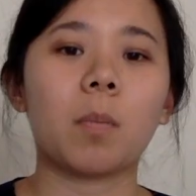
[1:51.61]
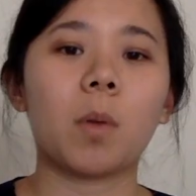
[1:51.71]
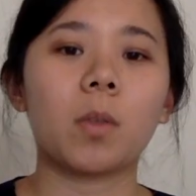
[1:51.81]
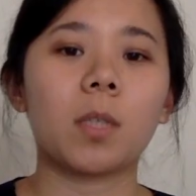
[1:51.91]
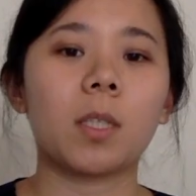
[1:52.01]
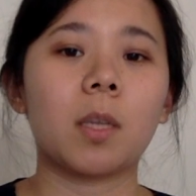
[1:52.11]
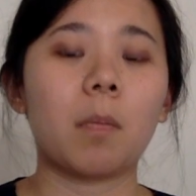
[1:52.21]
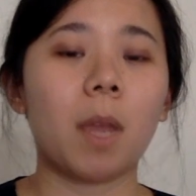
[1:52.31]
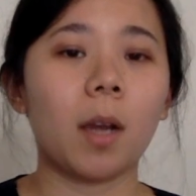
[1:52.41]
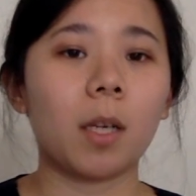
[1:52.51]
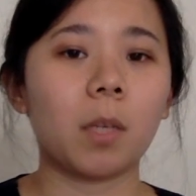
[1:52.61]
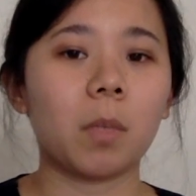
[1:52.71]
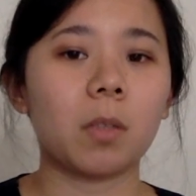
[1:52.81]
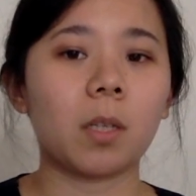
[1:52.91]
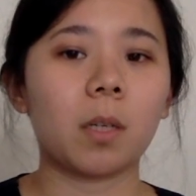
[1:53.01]
mostly to American
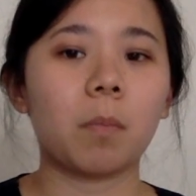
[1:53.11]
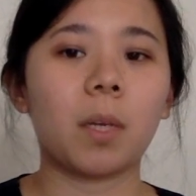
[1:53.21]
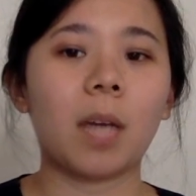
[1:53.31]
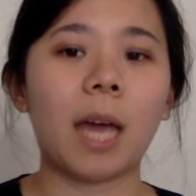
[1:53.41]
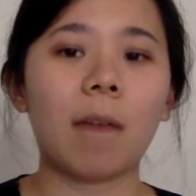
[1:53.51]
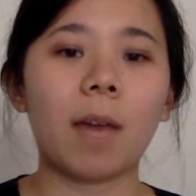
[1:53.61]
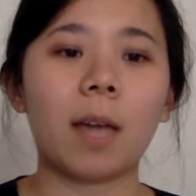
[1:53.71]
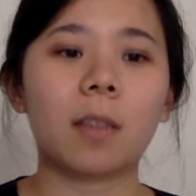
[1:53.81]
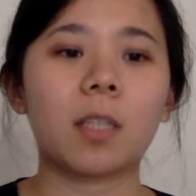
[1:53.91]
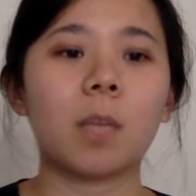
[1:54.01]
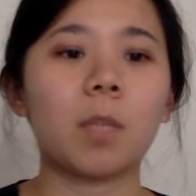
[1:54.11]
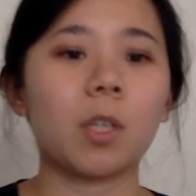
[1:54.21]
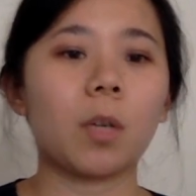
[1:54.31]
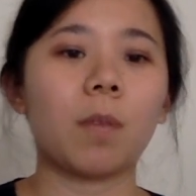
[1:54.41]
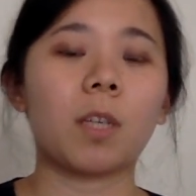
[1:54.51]
music, but have had some
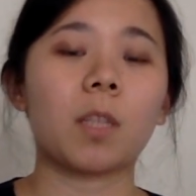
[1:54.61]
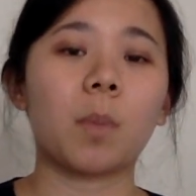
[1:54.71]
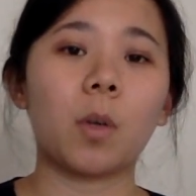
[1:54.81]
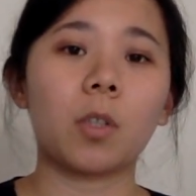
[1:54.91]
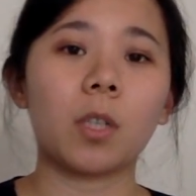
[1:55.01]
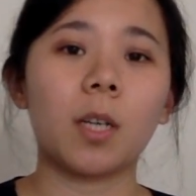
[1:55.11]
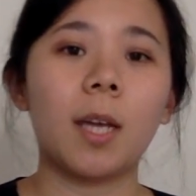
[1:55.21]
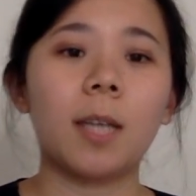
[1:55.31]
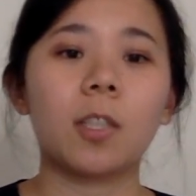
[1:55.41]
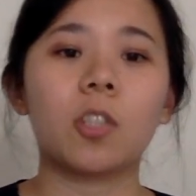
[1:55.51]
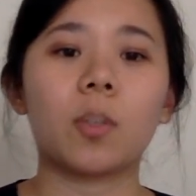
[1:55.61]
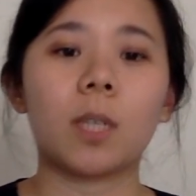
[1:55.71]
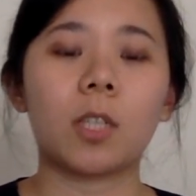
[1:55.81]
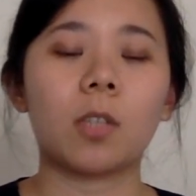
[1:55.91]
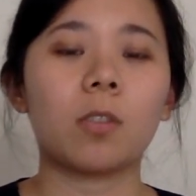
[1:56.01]
degree of exposure to
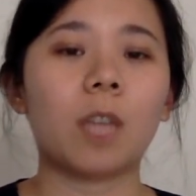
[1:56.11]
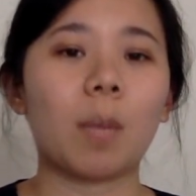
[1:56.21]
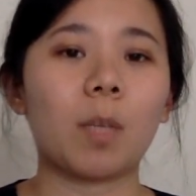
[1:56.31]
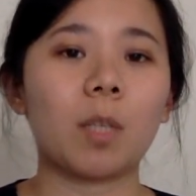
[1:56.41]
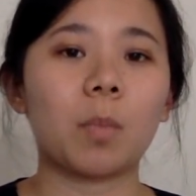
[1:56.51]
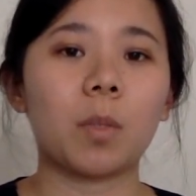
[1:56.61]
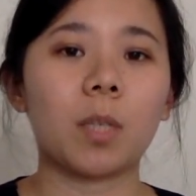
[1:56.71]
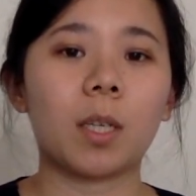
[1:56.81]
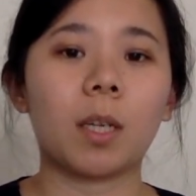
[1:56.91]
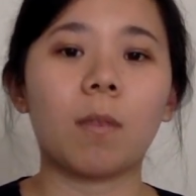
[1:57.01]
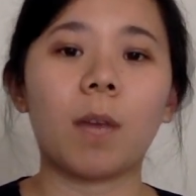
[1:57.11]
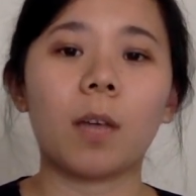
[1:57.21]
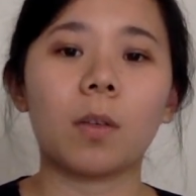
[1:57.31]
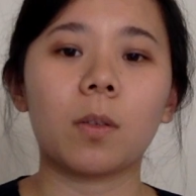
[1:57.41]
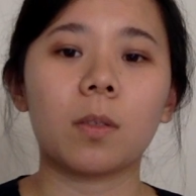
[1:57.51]
traditional Japanese music and
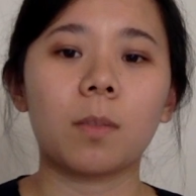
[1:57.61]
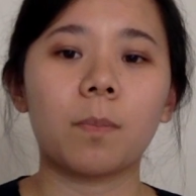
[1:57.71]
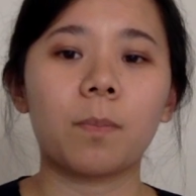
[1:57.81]
values.